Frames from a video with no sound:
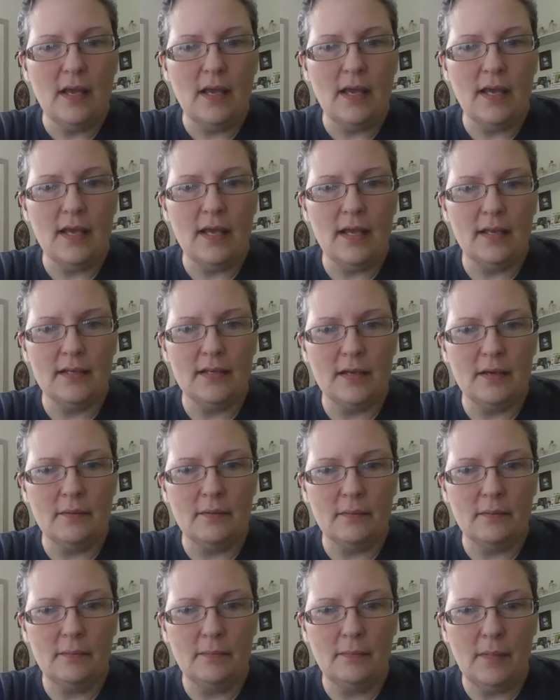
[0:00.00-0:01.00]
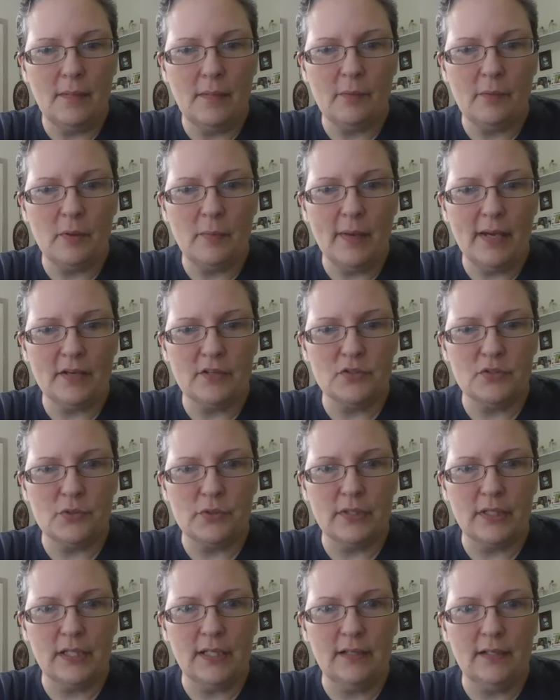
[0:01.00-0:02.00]
and I'll be back
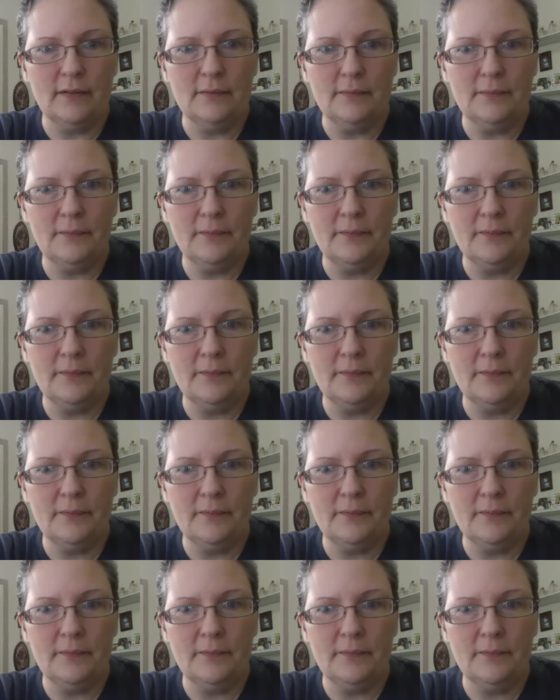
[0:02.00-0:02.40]
shortly.